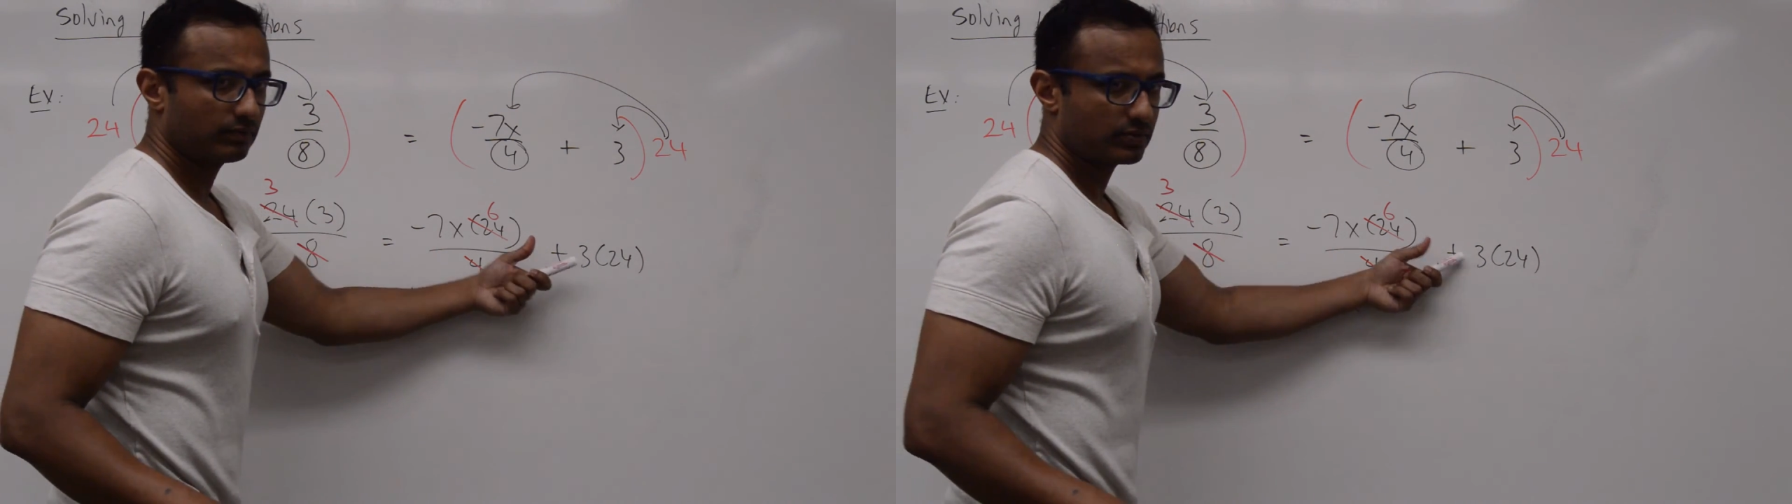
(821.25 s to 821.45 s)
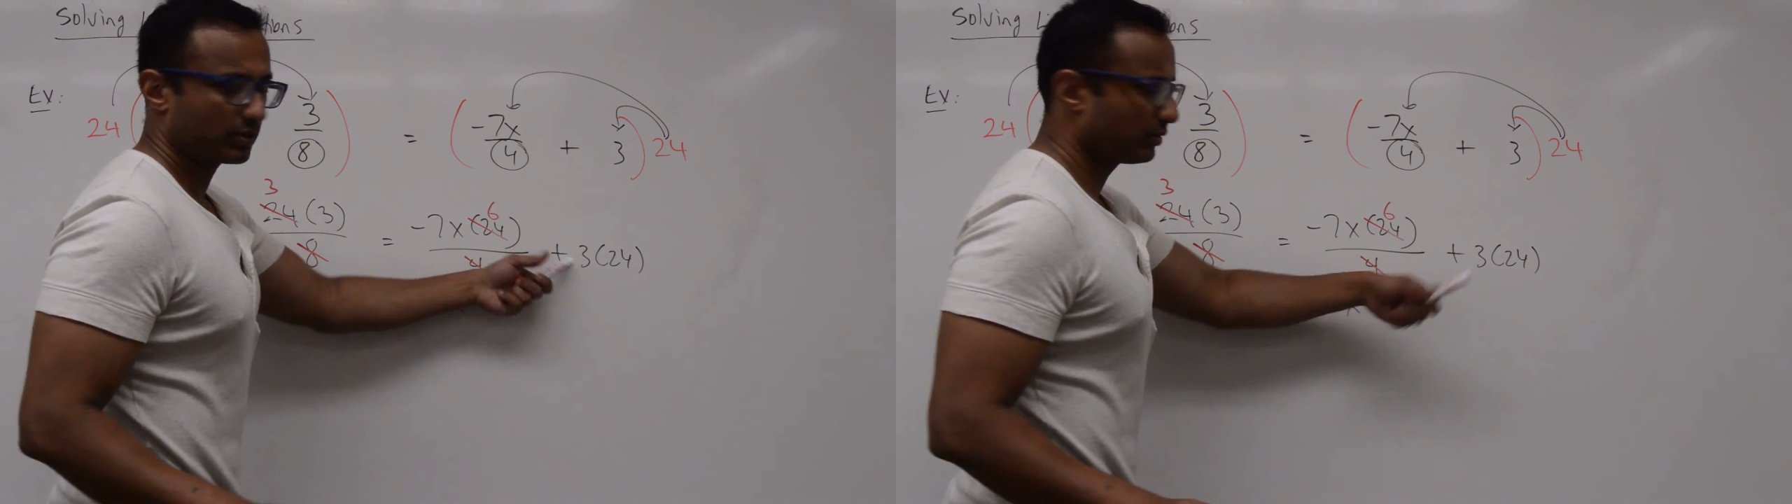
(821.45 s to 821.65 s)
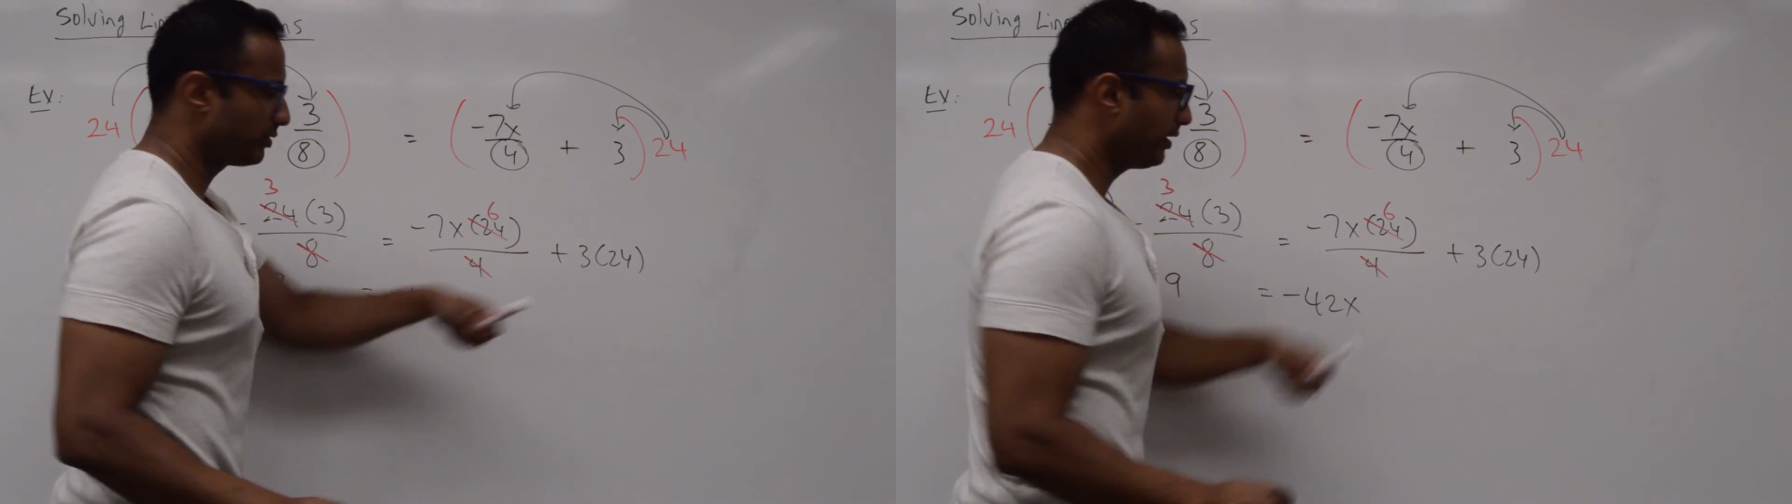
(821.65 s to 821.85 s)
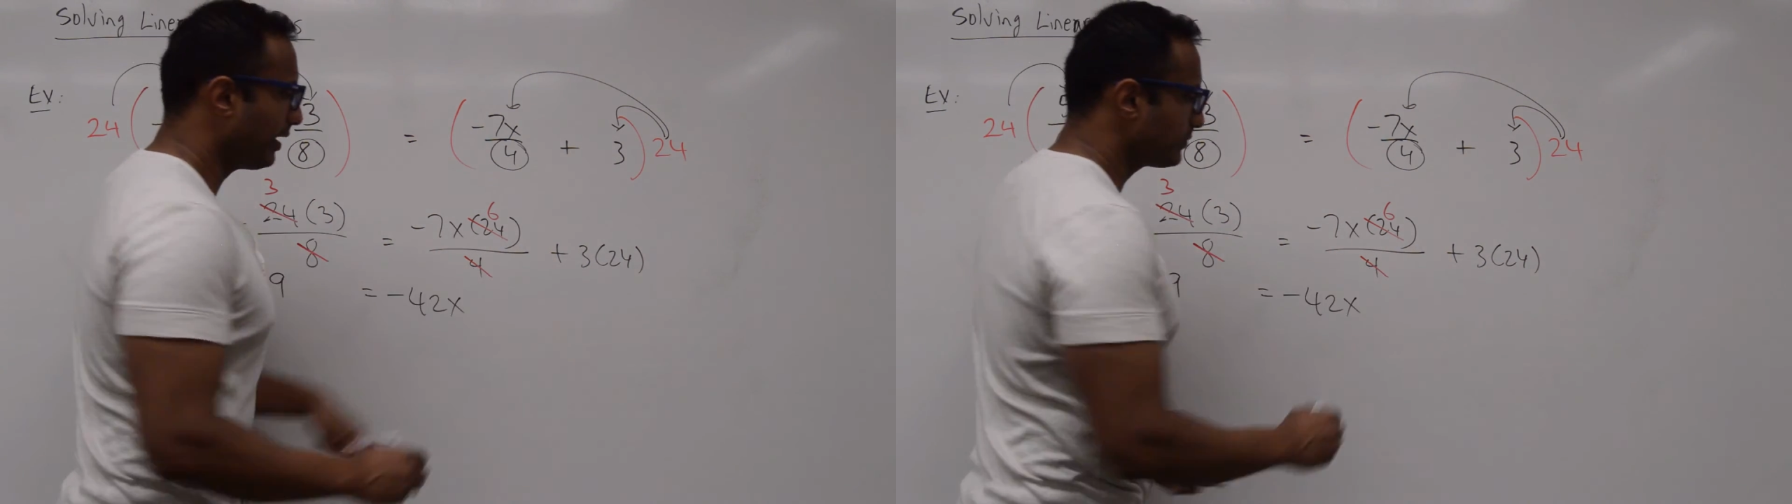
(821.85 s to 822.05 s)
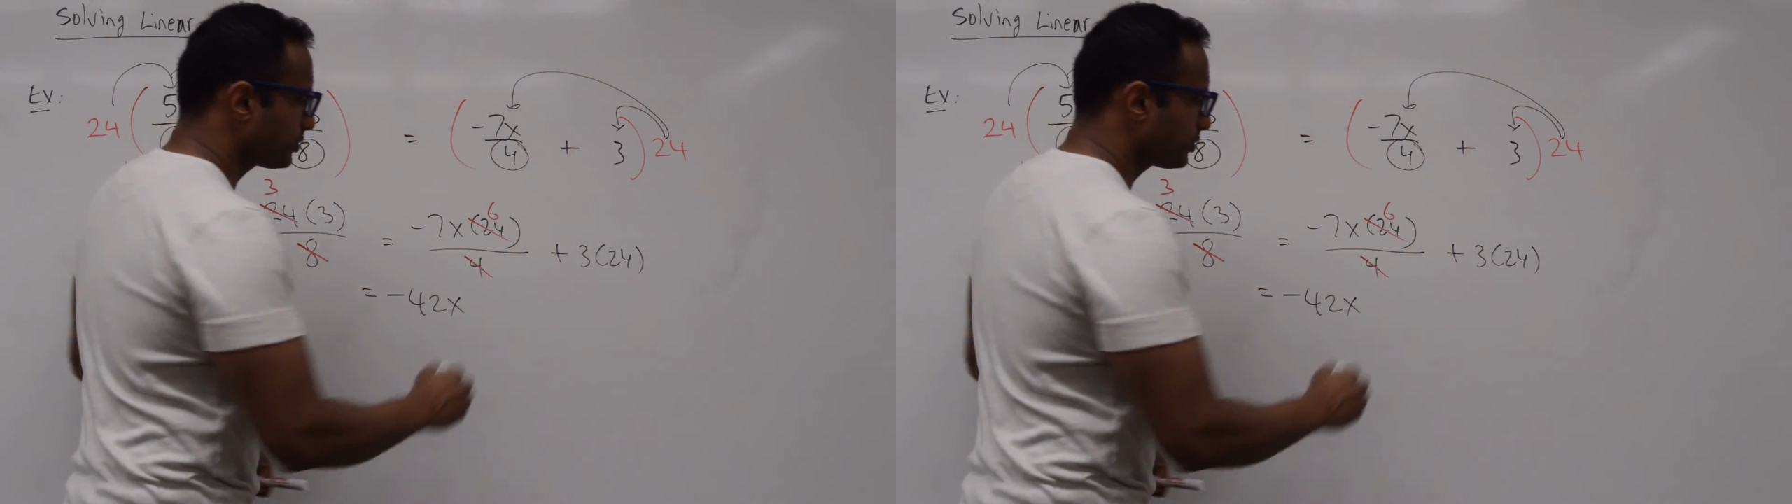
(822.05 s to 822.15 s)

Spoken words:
So 3 times